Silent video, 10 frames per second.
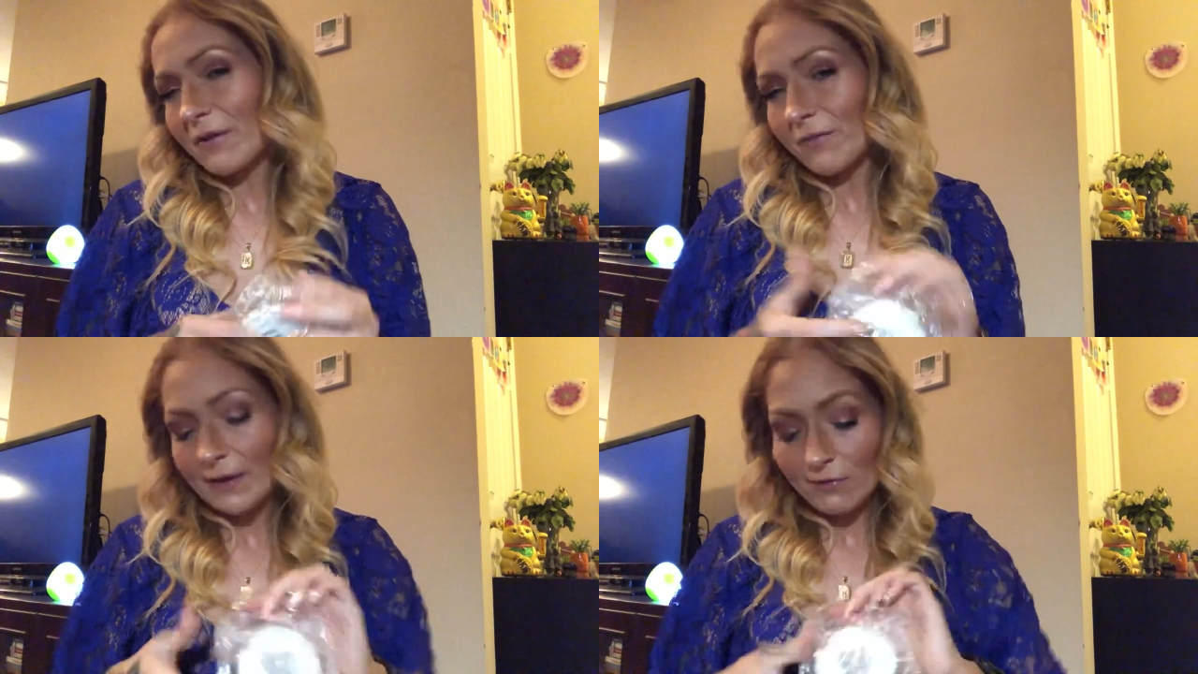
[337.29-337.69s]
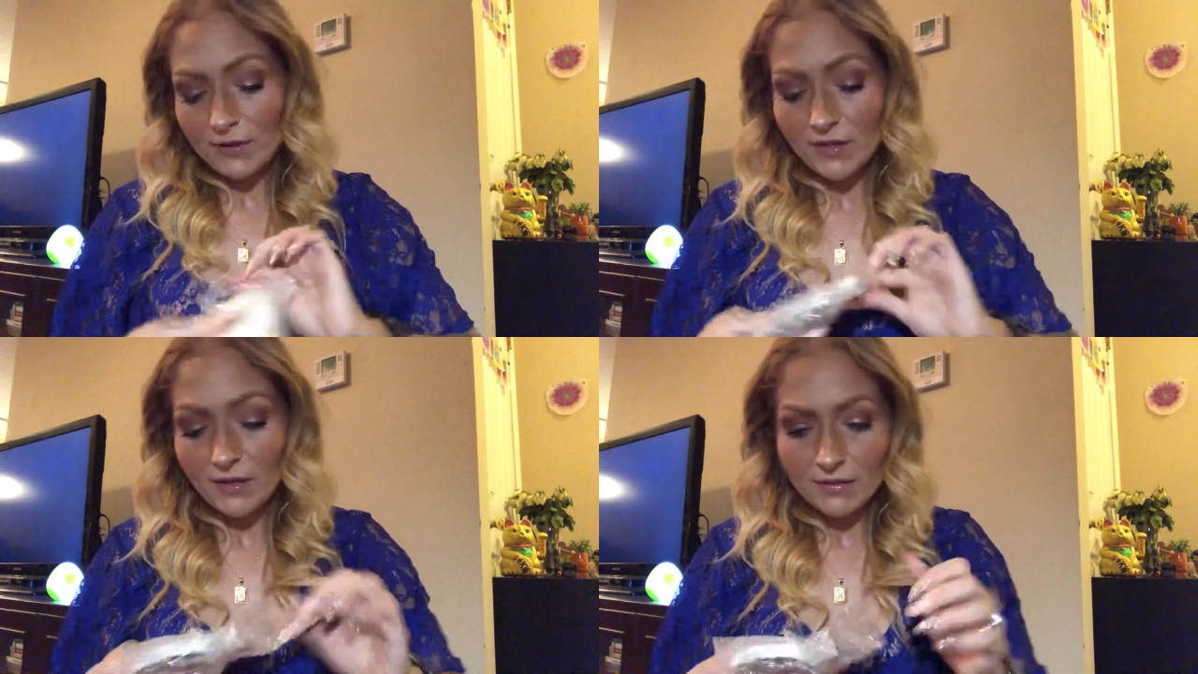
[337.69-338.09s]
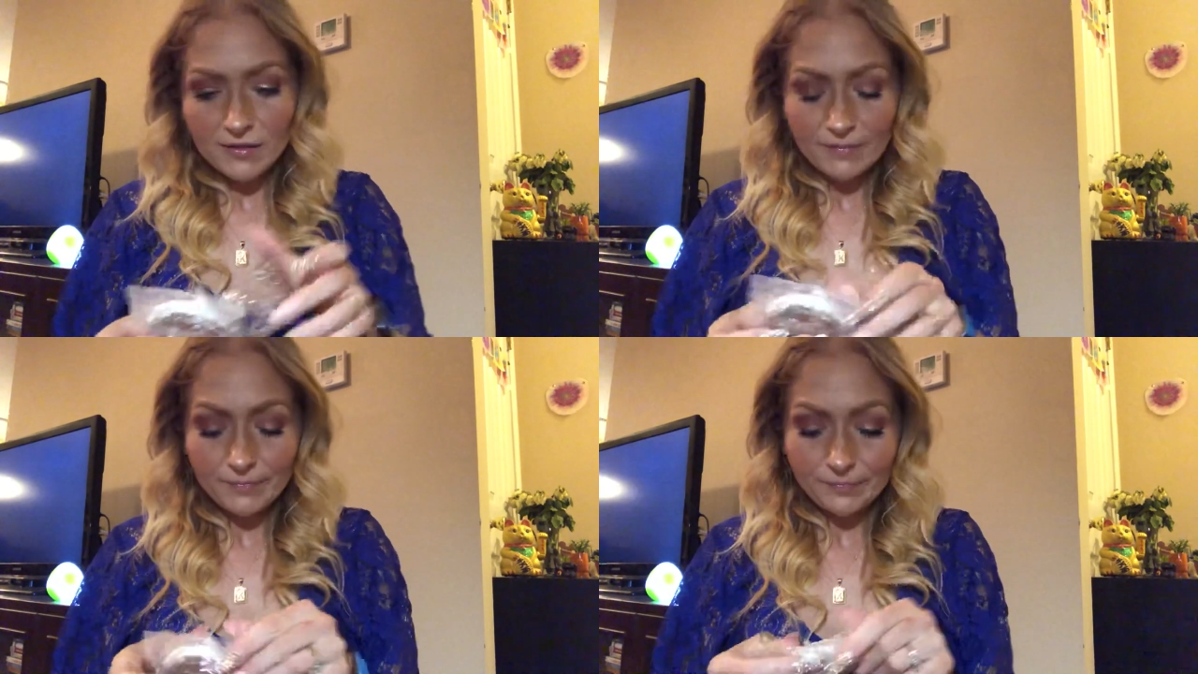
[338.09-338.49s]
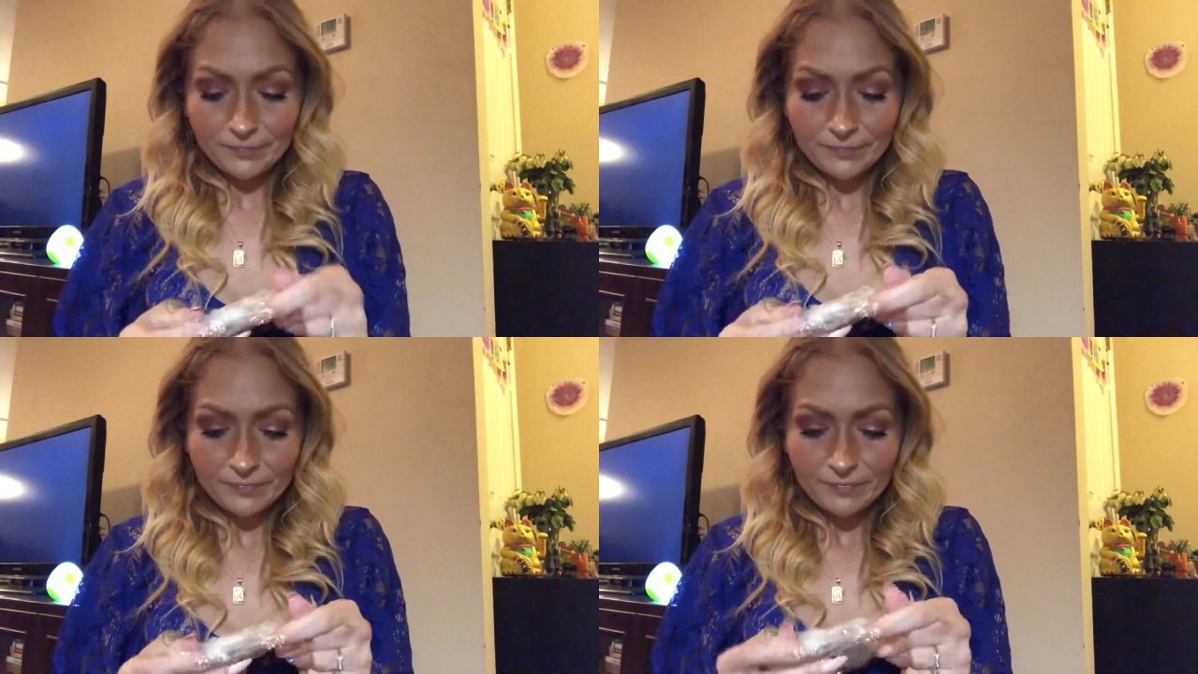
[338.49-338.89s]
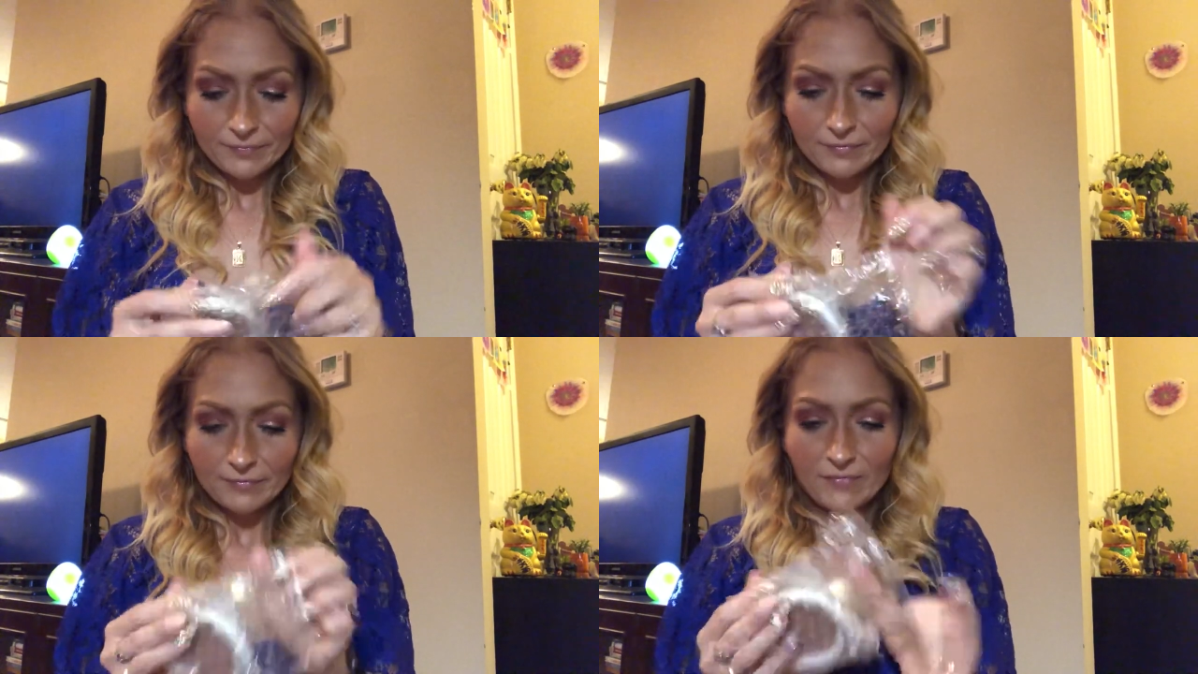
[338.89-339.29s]
favorite things.
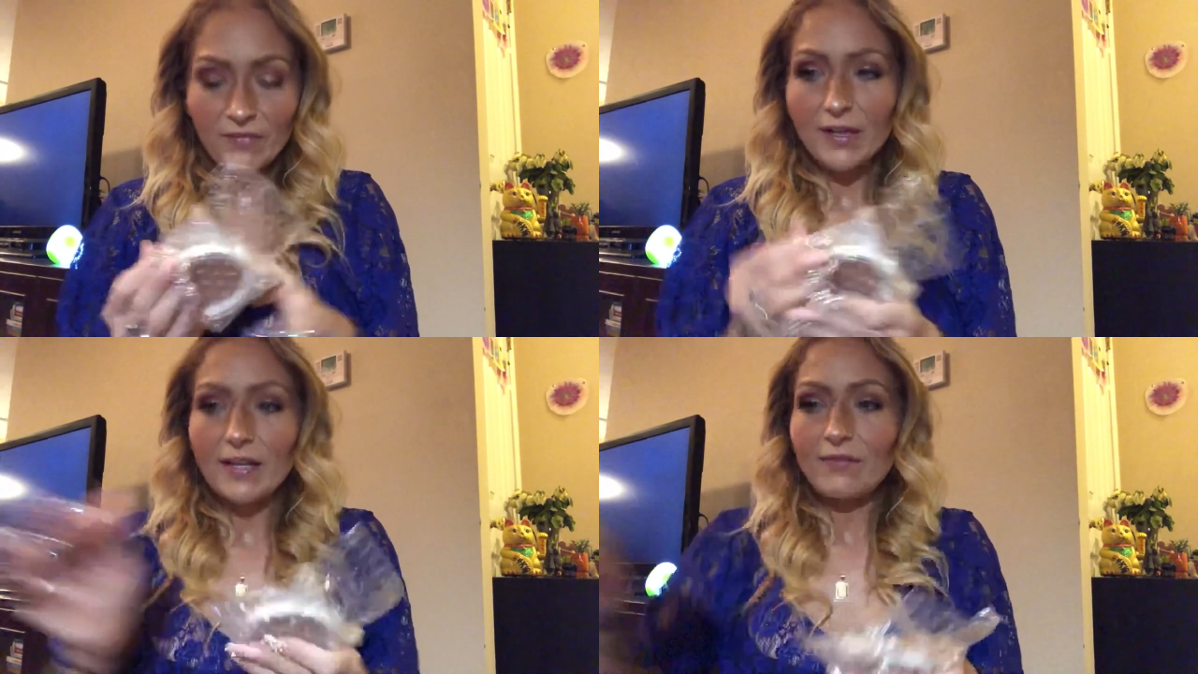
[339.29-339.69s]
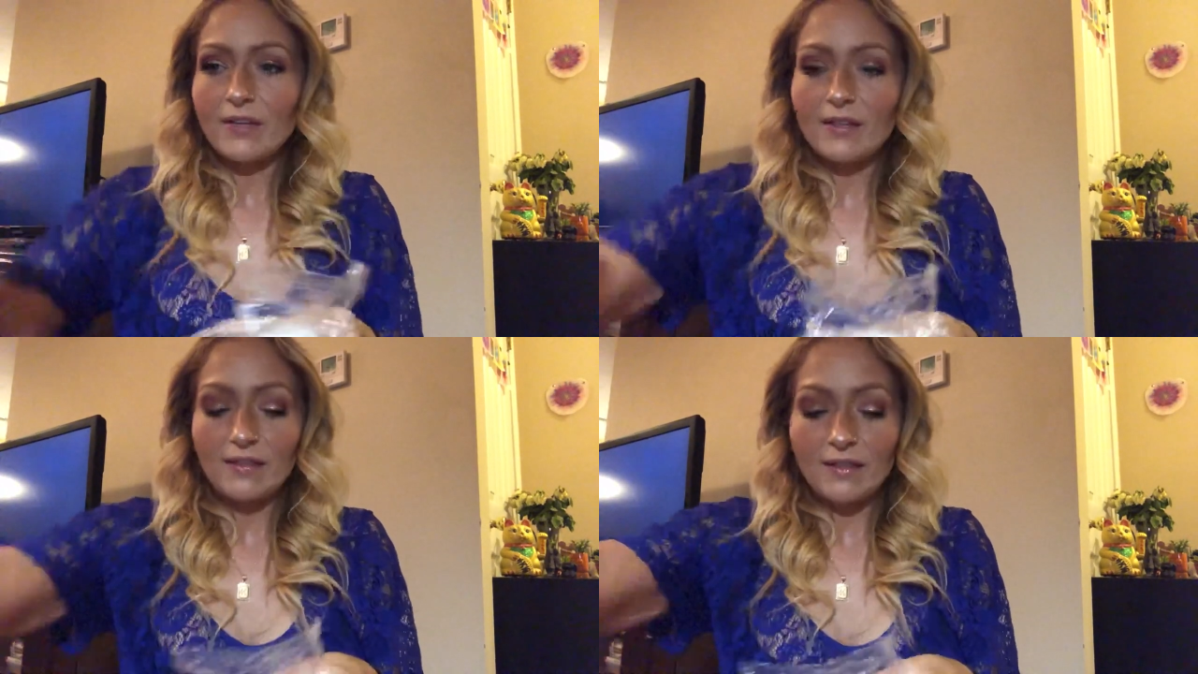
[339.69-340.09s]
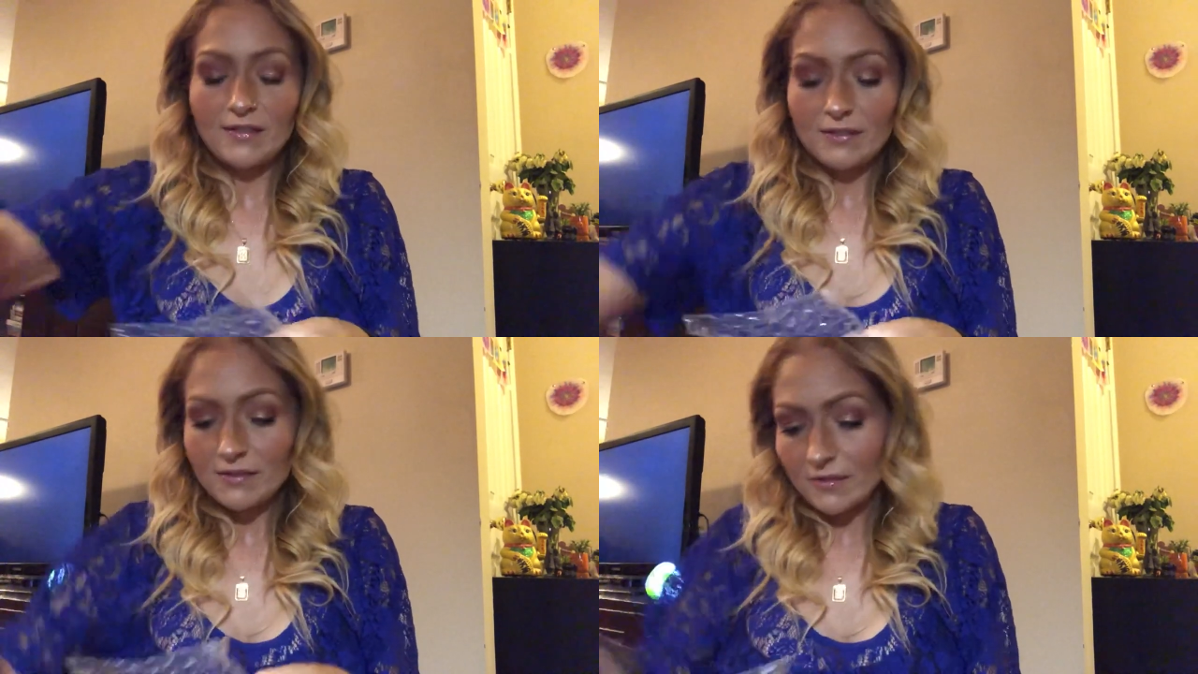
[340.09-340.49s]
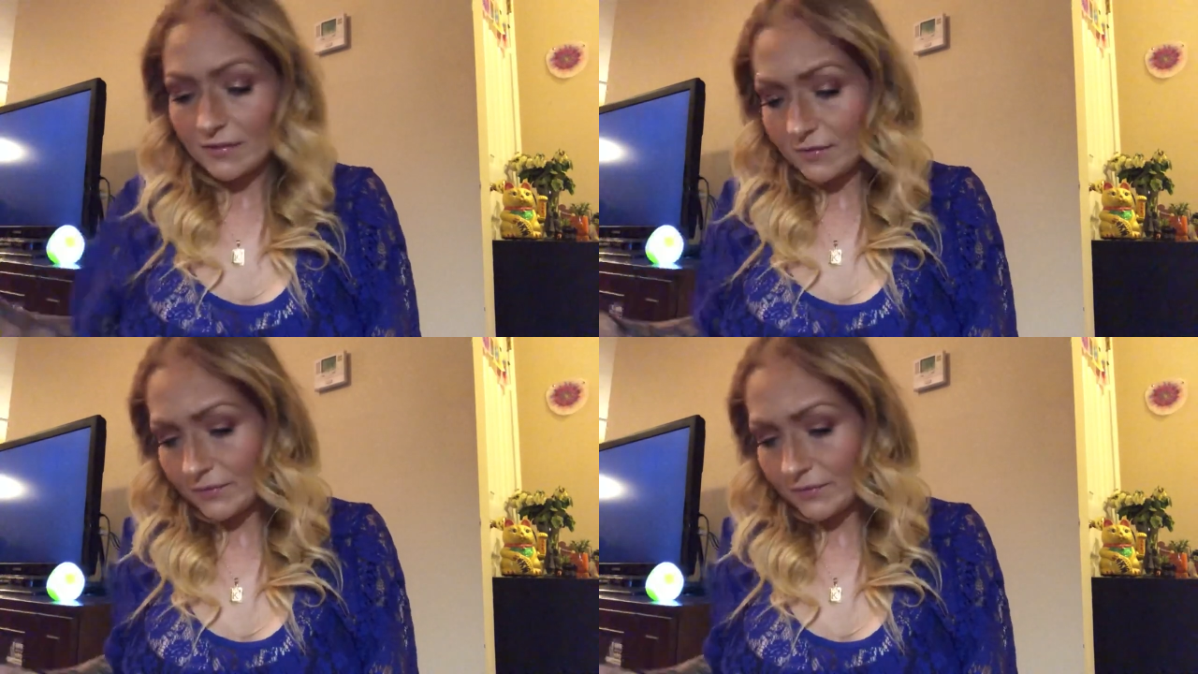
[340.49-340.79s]
I can even get this.